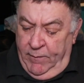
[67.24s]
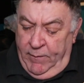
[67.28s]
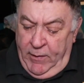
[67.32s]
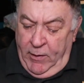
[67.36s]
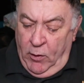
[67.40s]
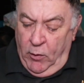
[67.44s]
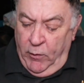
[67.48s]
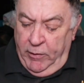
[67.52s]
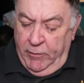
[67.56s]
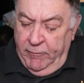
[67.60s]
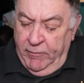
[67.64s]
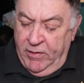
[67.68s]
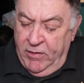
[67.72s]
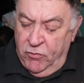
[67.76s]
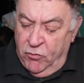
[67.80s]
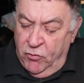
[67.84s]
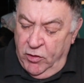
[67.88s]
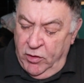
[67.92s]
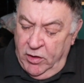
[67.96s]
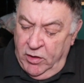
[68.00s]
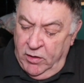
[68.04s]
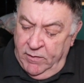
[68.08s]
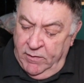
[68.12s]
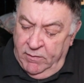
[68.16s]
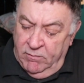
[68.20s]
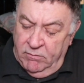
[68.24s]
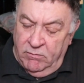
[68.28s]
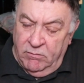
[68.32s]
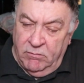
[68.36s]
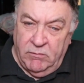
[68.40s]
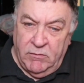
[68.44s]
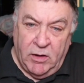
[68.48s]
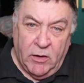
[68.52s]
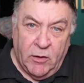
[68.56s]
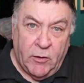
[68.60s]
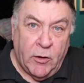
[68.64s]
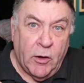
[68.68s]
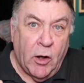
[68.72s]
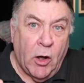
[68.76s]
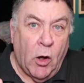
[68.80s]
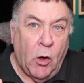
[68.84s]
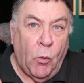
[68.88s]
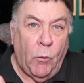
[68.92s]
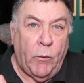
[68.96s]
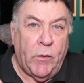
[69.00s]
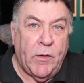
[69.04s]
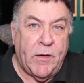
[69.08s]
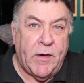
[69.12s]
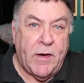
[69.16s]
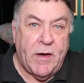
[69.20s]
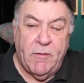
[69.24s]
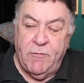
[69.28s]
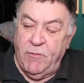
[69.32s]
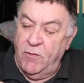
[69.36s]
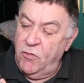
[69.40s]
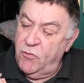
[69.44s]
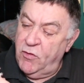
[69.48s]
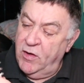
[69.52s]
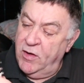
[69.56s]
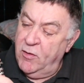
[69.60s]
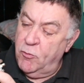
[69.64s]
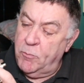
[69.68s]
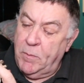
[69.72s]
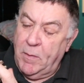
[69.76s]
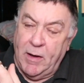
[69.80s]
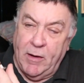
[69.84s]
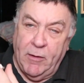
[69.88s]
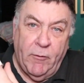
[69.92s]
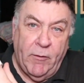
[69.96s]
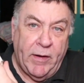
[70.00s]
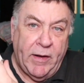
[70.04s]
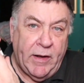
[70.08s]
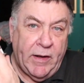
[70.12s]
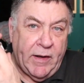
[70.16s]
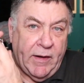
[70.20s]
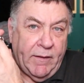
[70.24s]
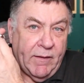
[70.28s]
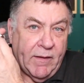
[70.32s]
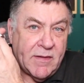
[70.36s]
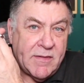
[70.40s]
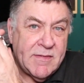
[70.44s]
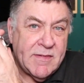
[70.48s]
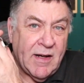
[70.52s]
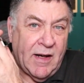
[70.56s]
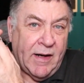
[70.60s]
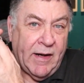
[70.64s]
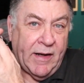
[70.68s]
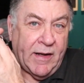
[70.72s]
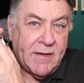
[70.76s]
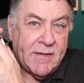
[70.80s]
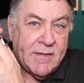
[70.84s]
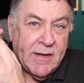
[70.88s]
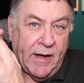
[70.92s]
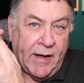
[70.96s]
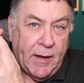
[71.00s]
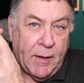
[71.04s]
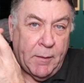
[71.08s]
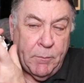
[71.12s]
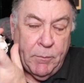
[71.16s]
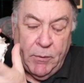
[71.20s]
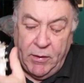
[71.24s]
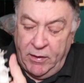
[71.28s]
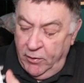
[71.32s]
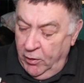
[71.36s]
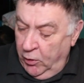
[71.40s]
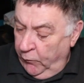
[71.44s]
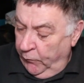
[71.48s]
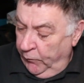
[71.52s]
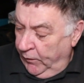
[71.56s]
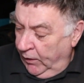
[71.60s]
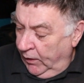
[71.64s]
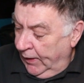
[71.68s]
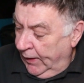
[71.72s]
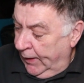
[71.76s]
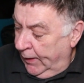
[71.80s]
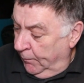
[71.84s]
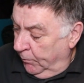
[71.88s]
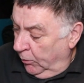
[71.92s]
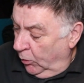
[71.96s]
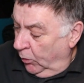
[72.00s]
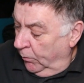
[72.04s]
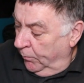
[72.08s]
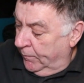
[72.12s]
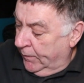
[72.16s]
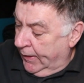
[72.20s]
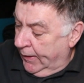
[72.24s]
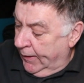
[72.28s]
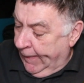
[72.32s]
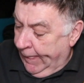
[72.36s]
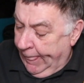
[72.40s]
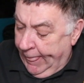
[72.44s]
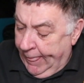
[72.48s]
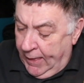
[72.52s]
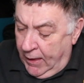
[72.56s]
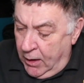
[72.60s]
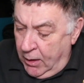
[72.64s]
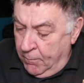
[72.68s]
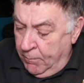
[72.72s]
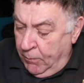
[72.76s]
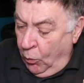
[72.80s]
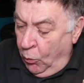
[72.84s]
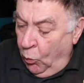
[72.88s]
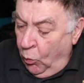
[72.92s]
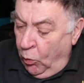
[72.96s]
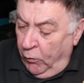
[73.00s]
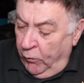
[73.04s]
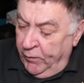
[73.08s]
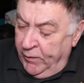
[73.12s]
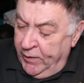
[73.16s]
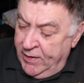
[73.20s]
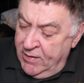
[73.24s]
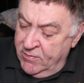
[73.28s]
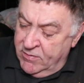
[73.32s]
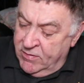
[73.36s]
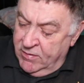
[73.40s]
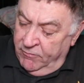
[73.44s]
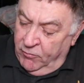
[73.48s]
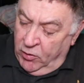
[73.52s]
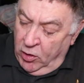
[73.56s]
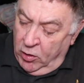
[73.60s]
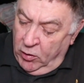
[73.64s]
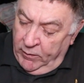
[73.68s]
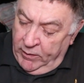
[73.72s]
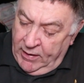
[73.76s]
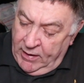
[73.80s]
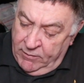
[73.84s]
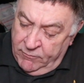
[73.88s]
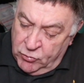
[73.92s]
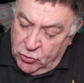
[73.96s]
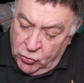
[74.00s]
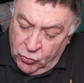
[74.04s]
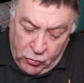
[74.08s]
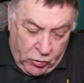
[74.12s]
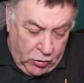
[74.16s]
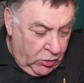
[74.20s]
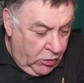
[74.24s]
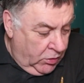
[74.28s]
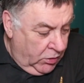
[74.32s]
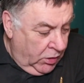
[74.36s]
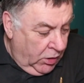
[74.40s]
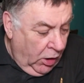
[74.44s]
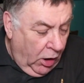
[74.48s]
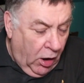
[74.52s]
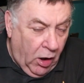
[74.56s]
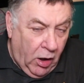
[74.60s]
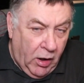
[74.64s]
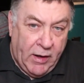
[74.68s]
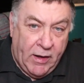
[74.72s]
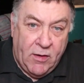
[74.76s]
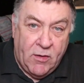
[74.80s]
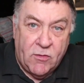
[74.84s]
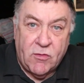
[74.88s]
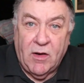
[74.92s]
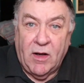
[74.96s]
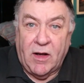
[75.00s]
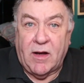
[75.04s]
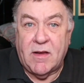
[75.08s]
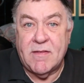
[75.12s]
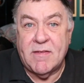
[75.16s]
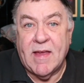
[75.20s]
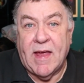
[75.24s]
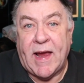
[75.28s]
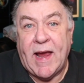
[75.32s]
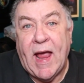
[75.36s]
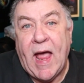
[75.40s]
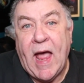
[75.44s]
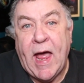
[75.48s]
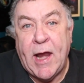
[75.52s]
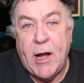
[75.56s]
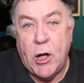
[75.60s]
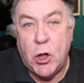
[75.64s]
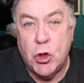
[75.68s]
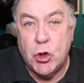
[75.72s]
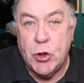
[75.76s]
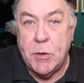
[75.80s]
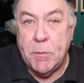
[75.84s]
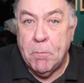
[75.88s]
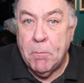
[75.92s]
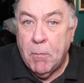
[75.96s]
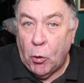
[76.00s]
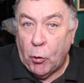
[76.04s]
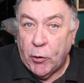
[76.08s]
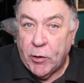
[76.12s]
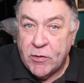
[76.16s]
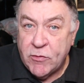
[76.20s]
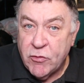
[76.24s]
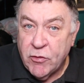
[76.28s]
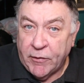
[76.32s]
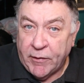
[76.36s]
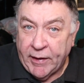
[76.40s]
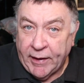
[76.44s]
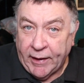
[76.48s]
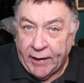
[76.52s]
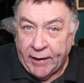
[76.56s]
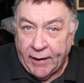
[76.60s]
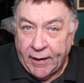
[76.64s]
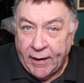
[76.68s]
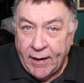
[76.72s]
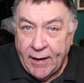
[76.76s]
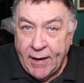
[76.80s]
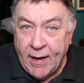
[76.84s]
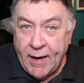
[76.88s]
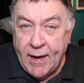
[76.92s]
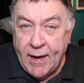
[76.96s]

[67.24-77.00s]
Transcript: The only reason you'd know the difference is by reading the tiny print on the label. But what these have got, that I've just got, is, like I say, energy monitoring,